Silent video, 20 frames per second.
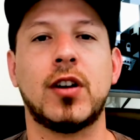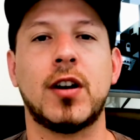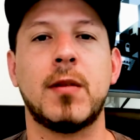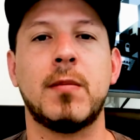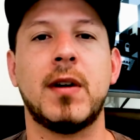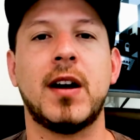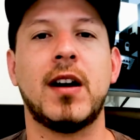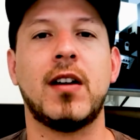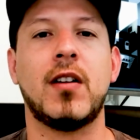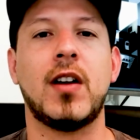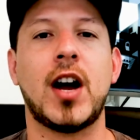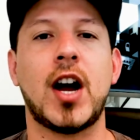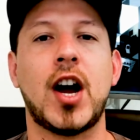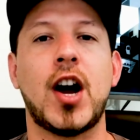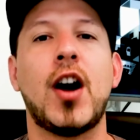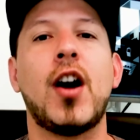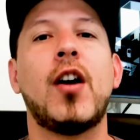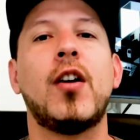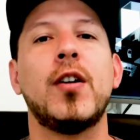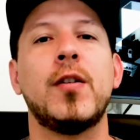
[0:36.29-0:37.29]
talked about
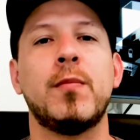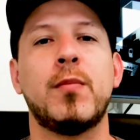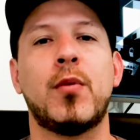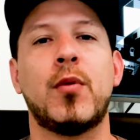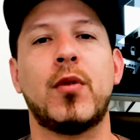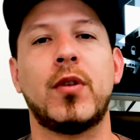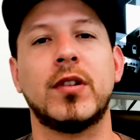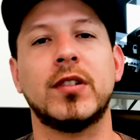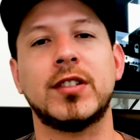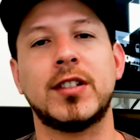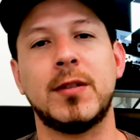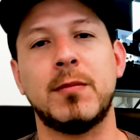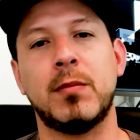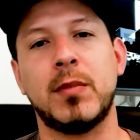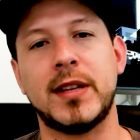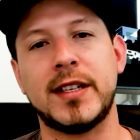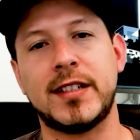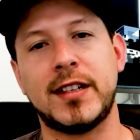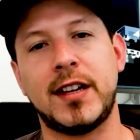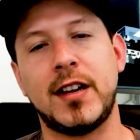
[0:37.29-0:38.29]
how important
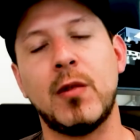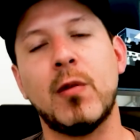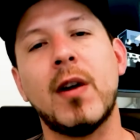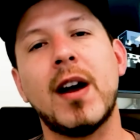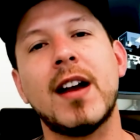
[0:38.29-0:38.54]
simplicity